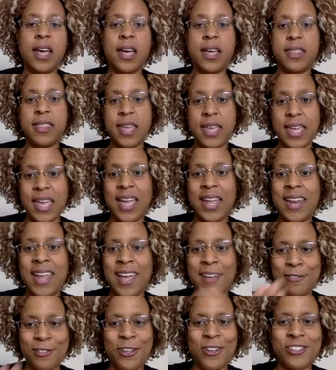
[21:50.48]
they can
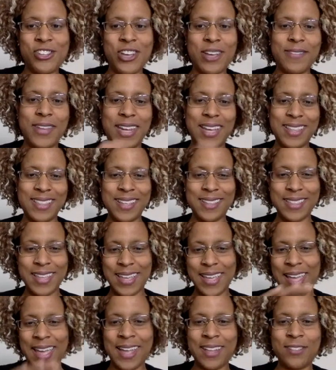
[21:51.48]
have longevity, and that they
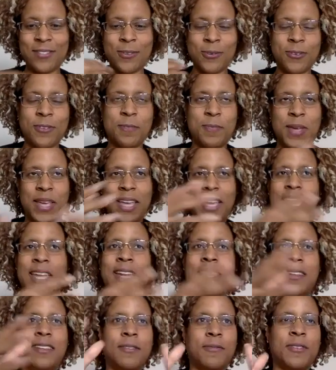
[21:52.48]
can sort of be
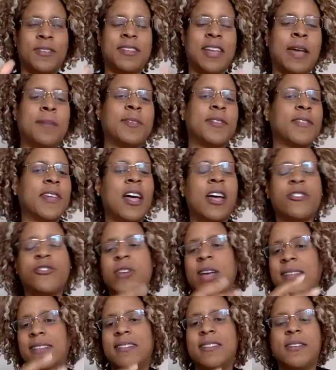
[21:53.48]
in different types of
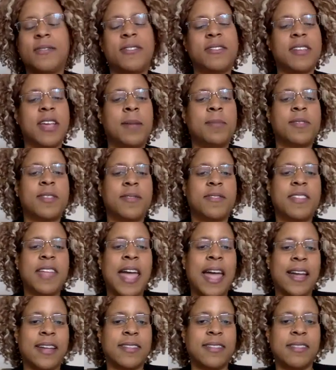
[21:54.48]
contracts and different types of
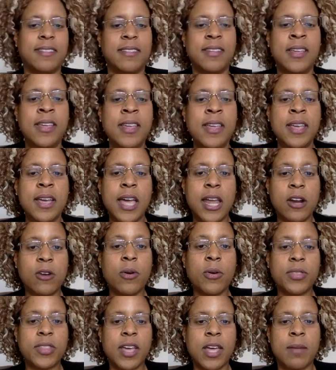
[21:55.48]
stacks, and kind of
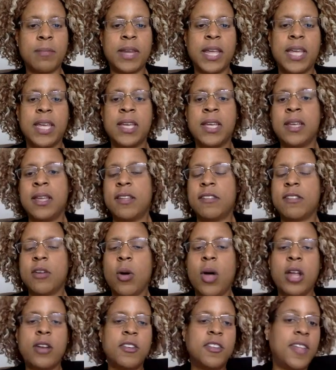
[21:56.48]
grow the company. So
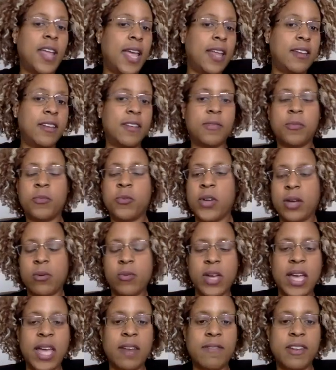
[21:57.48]
understand what
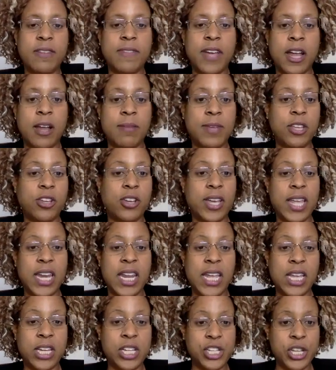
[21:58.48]
kind of environment you're
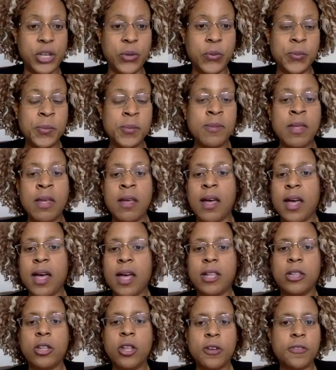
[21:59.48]
getting into.
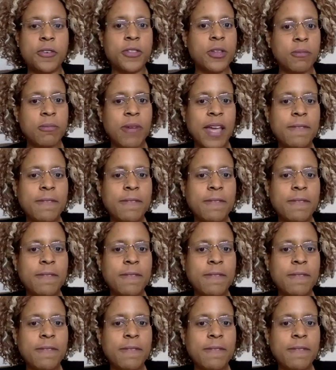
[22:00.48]
Look for the right